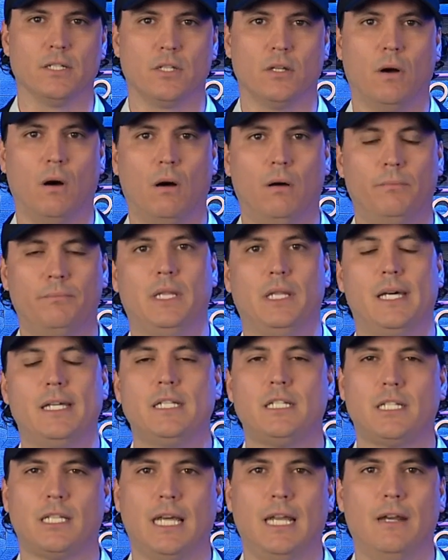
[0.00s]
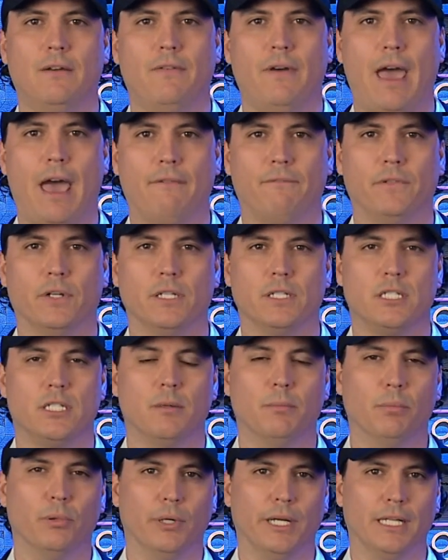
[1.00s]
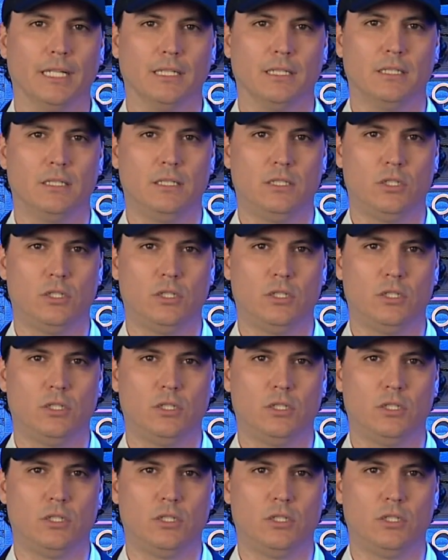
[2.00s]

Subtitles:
all. Legislative efforts to bring